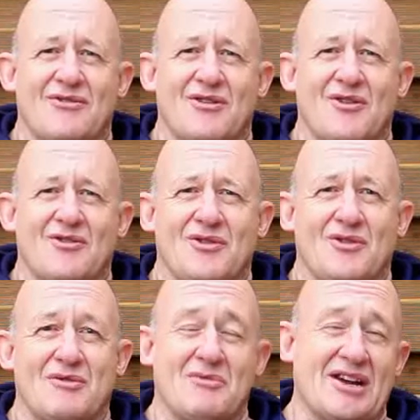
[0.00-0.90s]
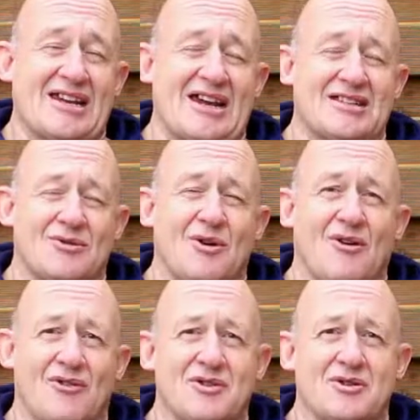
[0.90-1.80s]
of, or in my case, quite
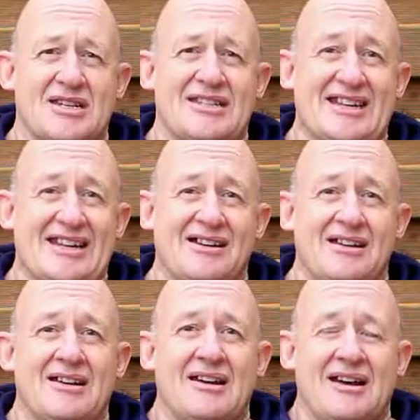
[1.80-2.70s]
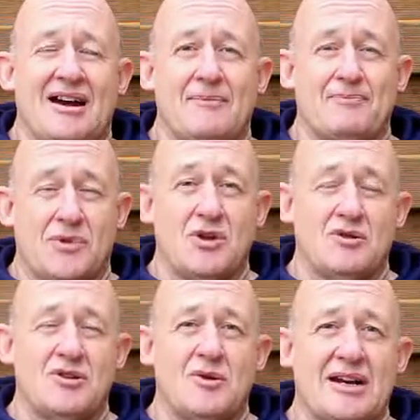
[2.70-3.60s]
often you see deer, you
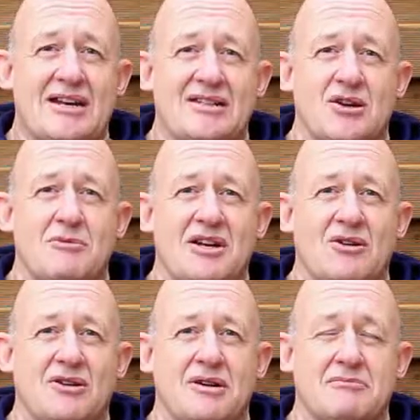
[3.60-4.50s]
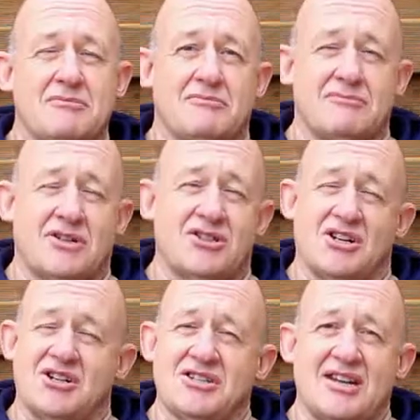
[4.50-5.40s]
can quickly zoom in on them,
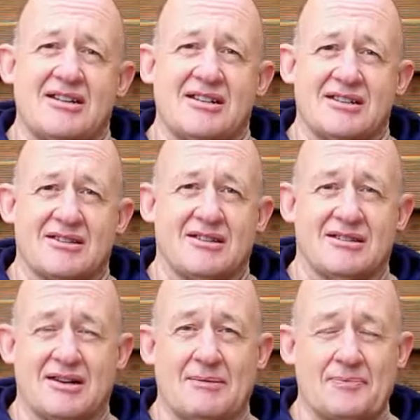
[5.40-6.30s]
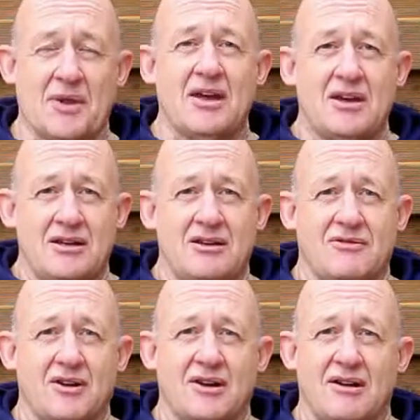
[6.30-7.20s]
adjust your settings, and you've
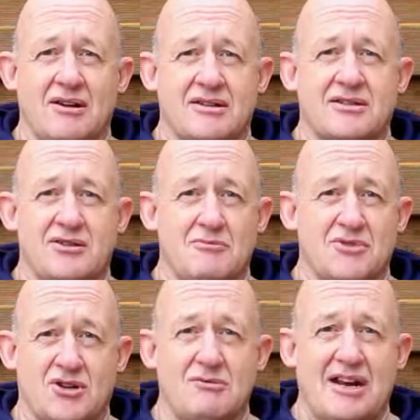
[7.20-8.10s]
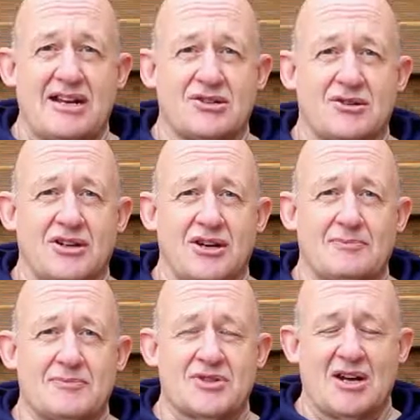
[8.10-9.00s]
got a nice zoom lens on you.
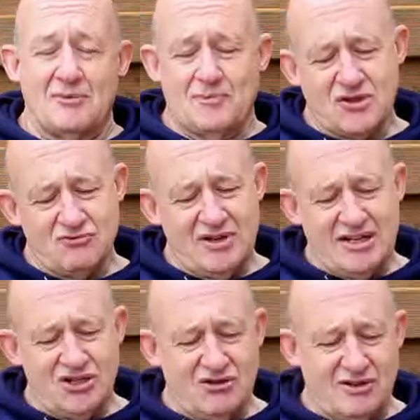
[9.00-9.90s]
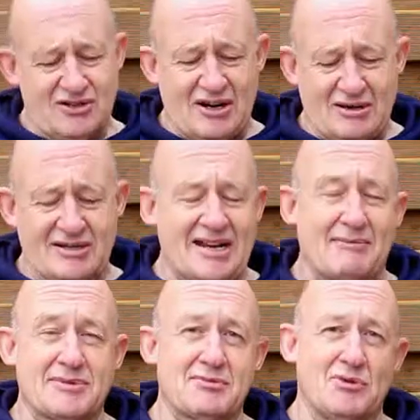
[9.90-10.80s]
So it's a really
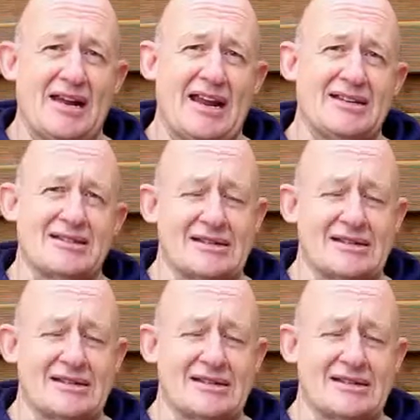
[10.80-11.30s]
adaptable lens.